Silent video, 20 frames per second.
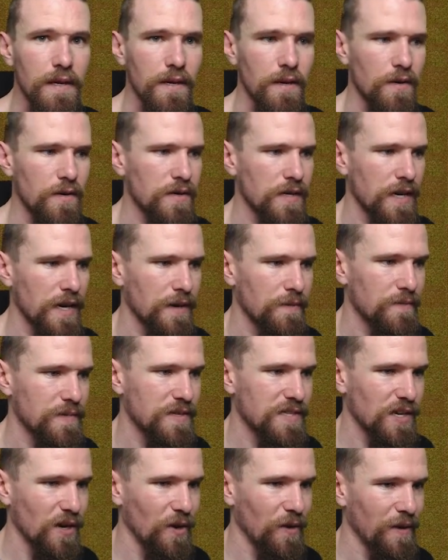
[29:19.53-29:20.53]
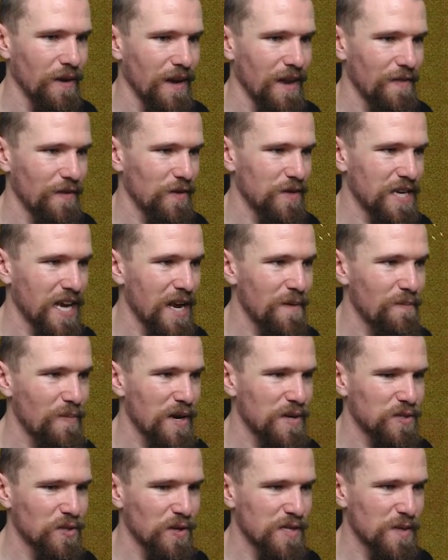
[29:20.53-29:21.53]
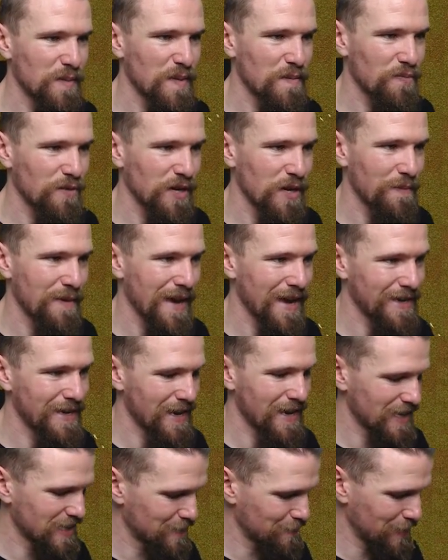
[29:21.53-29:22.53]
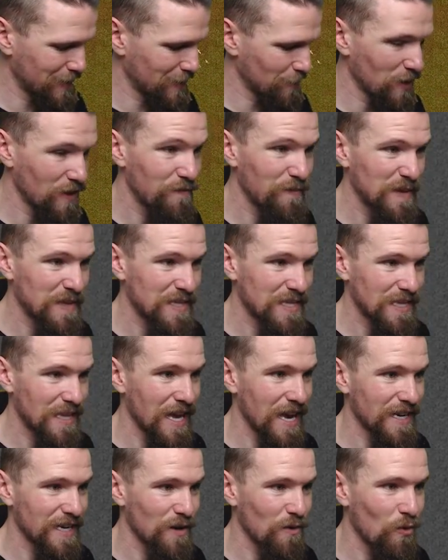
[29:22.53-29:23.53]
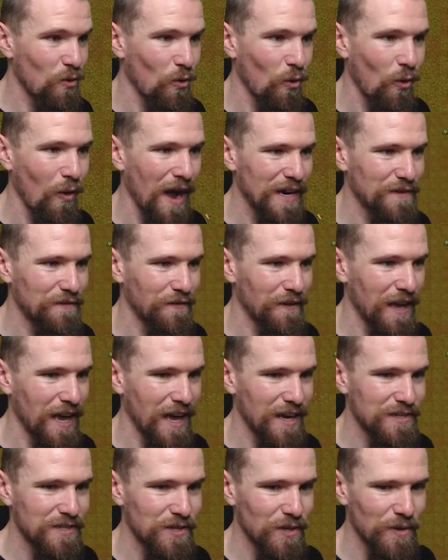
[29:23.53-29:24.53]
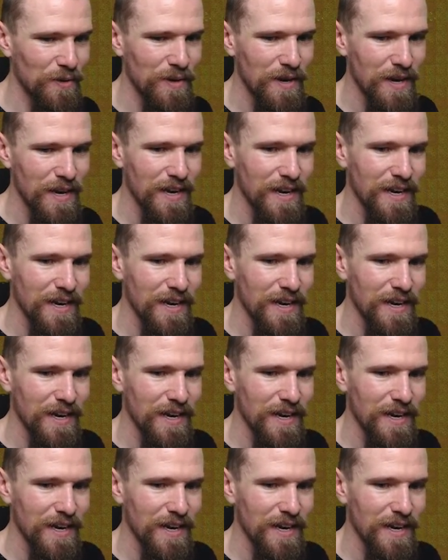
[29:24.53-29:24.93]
Okay, so those handbrake turns have been pretty badass, but we've been sliding quite far, so...